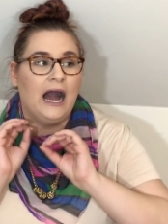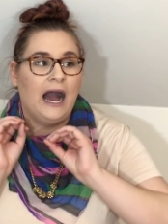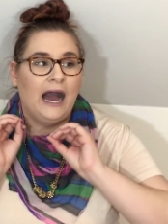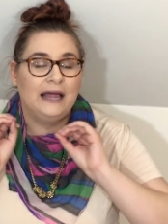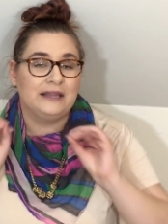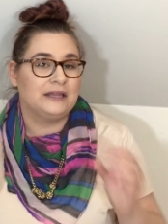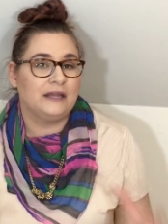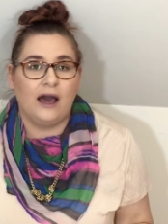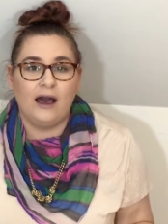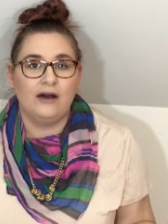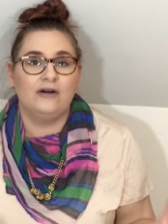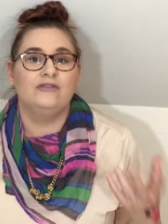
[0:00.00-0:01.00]
I
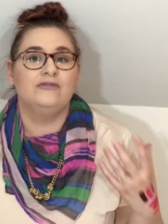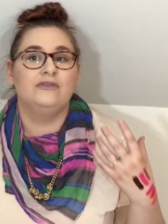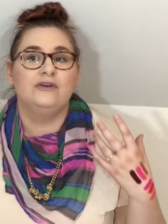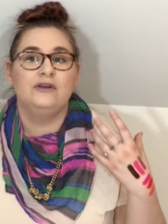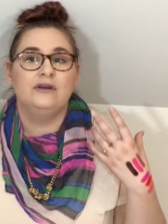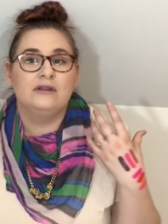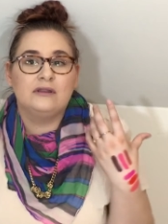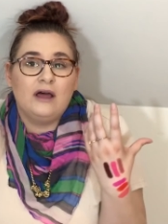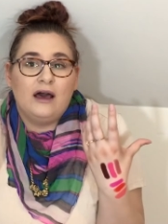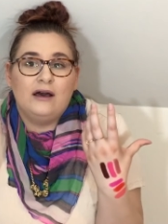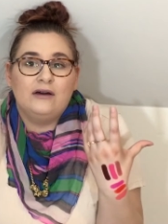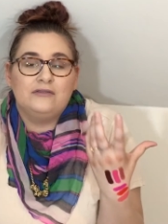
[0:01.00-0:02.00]
love
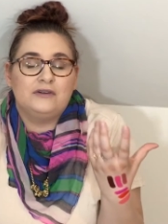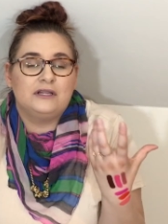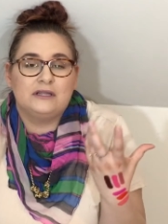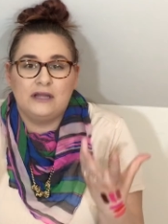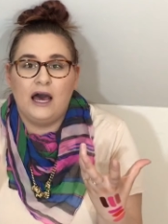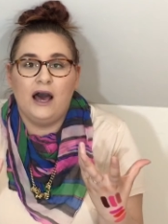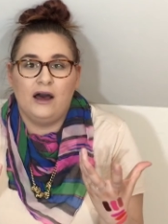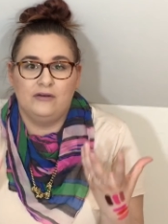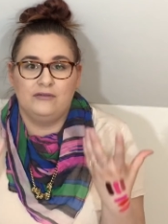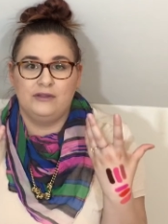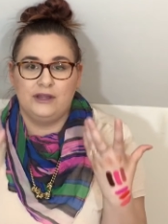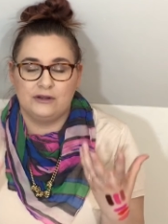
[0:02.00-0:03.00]

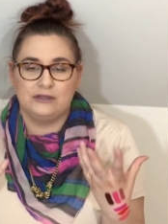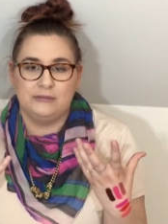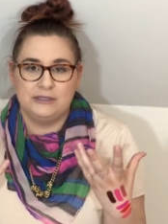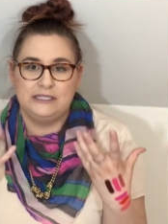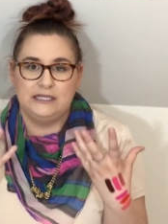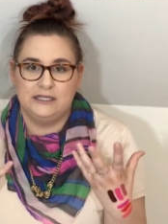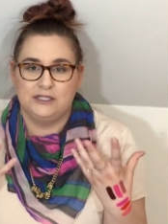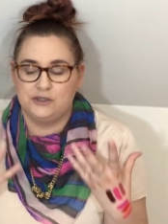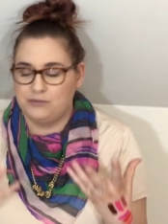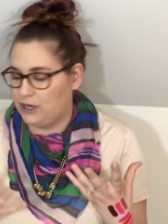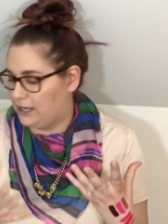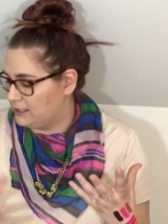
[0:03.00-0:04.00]
their limited
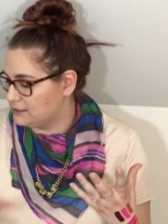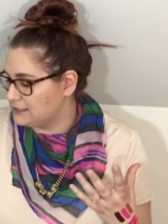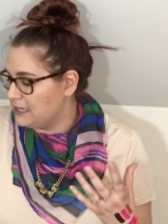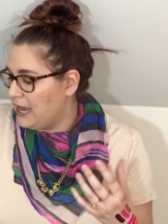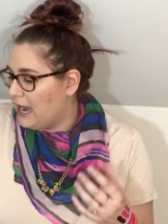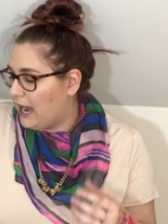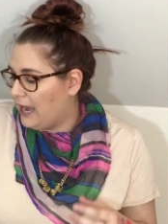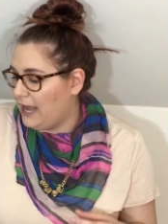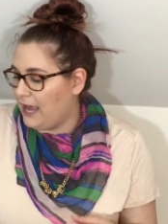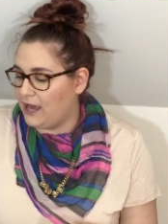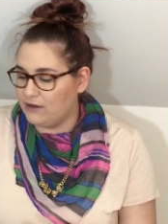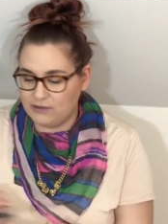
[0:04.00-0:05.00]
edition products. I
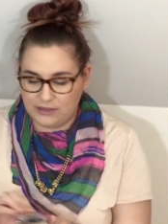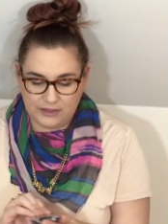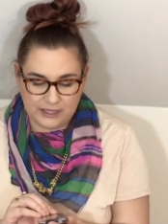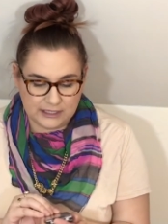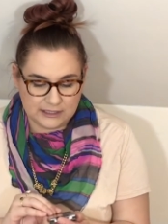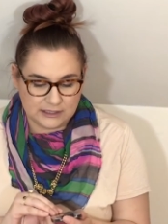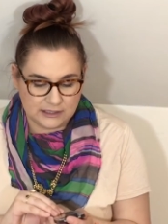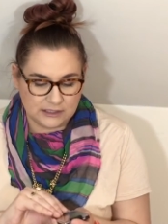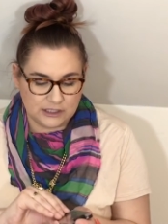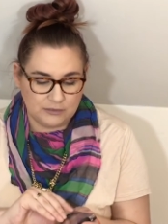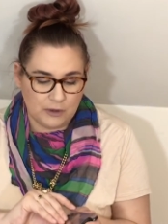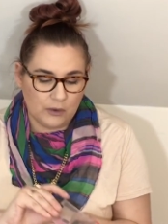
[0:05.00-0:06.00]
have this
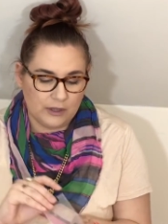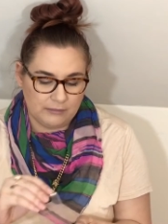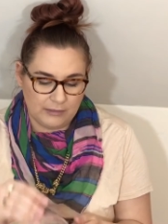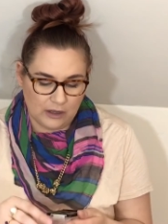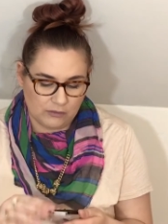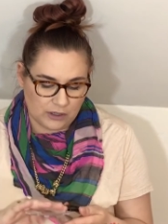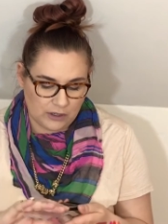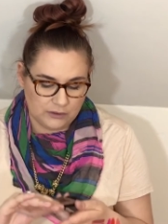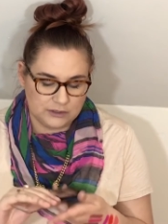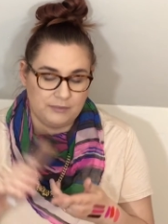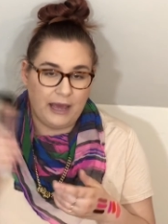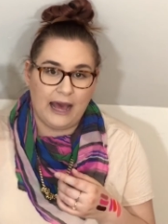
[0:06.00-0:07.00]
Smoke and
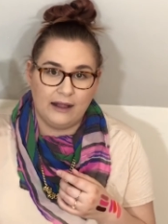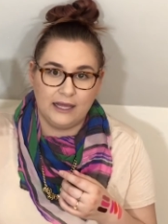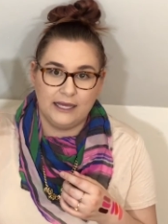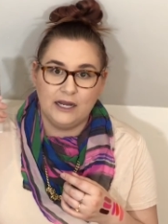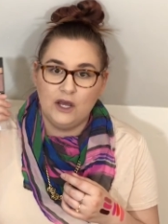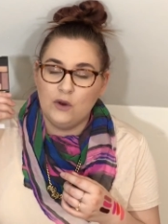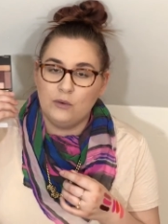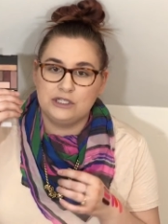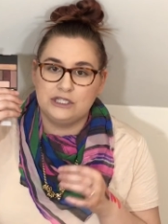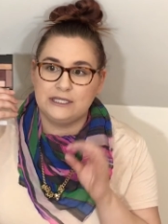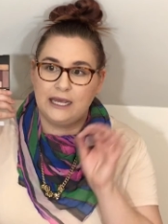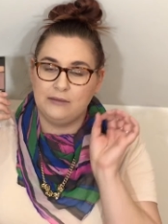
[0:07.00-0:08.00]
Melrose palette, which
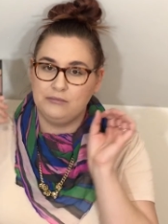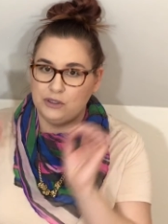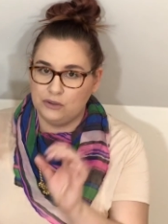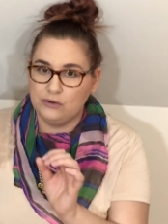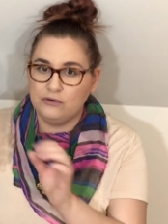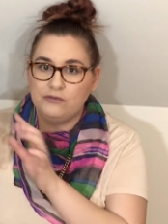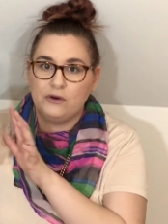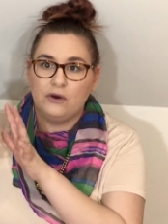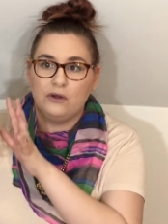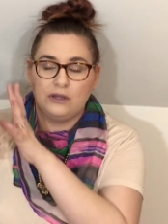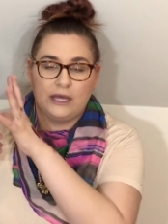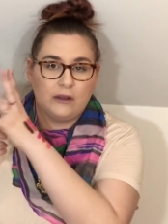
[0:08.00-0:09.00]
is a
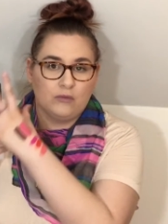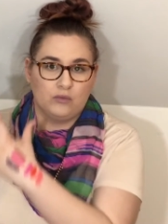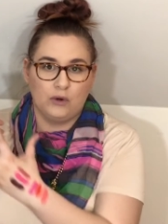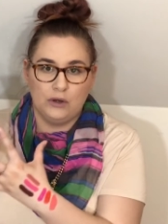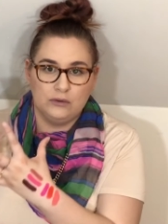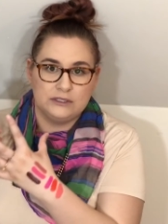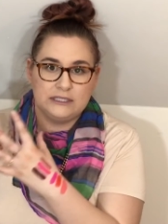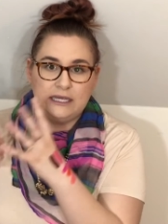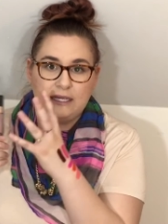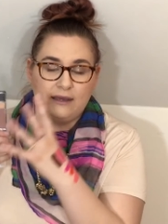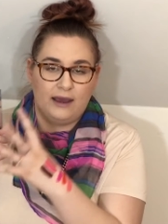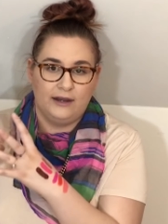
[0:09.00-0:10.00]
beautiful, like,
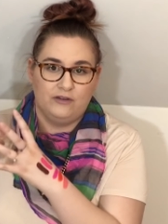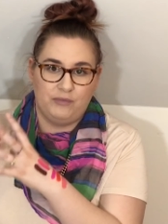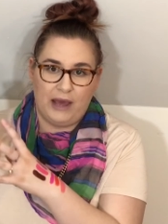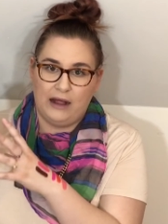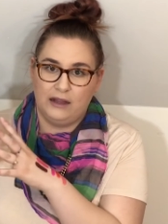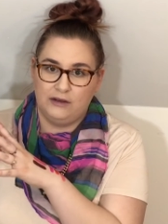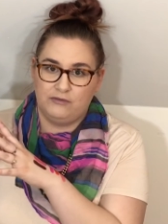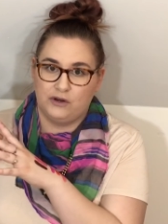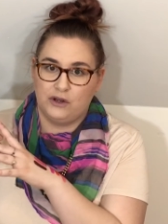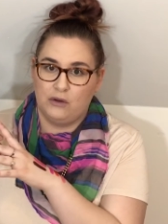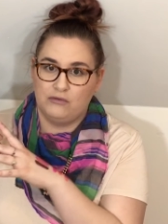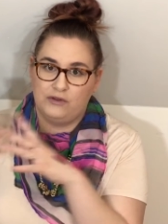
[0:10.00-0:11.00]
rosy kind of palette if you're
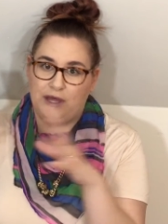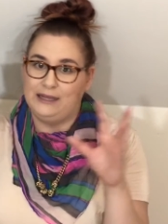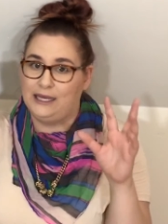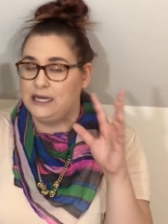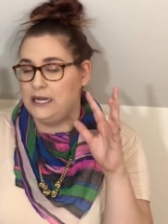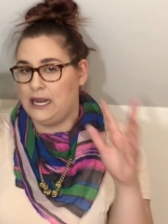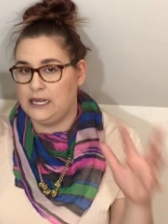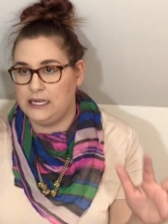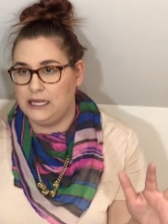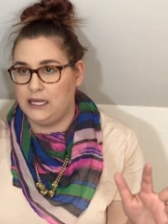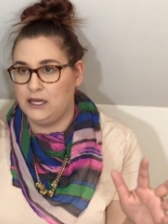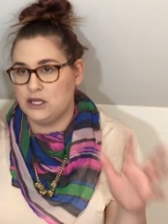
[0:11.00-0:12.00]
going for that, like,
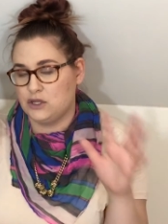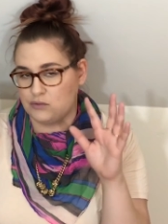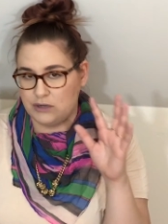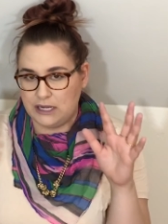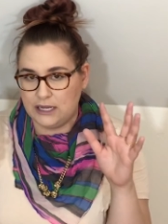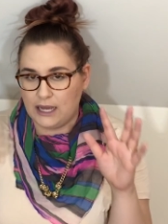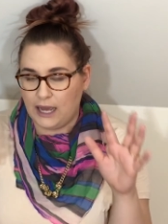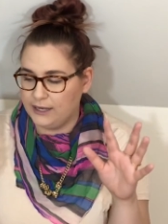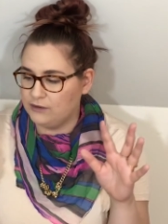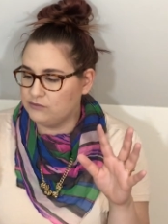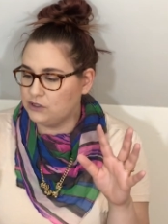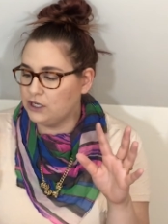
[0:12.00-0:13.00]
Naked 3 kind
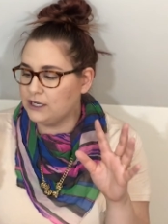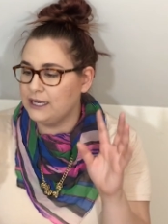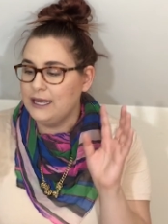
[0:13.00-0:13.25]
of look